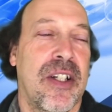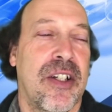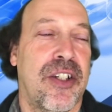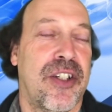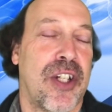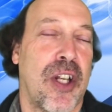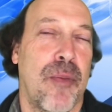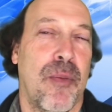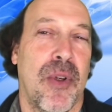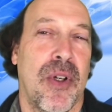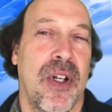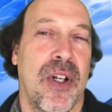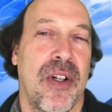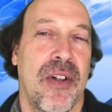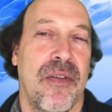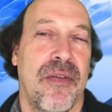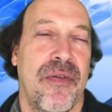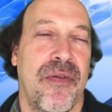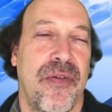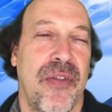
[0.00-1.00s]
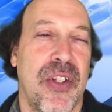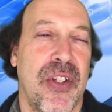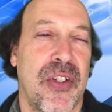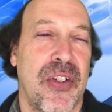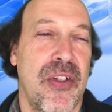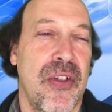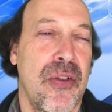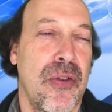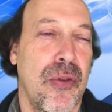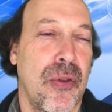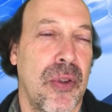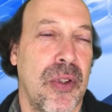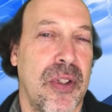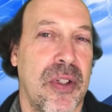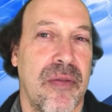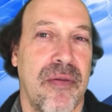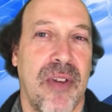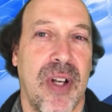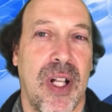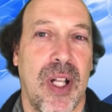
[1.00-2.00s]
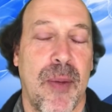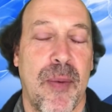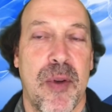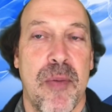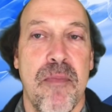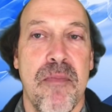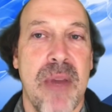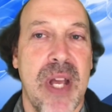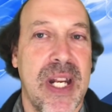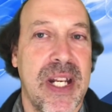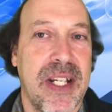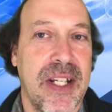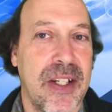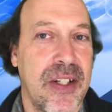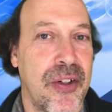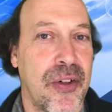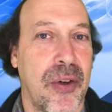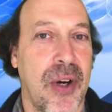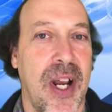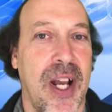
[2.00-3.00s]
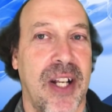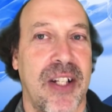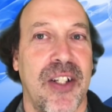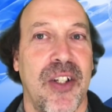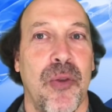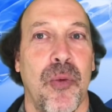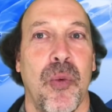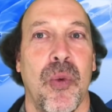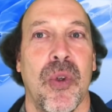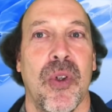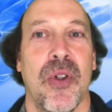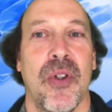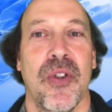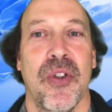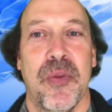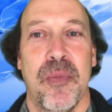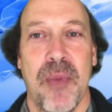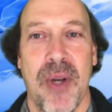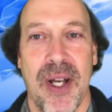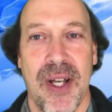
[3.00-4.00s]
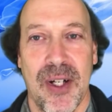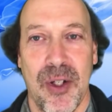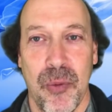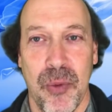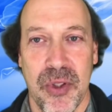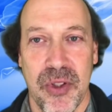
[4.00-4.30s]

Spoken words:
some of this newly developed many interacting worlds model,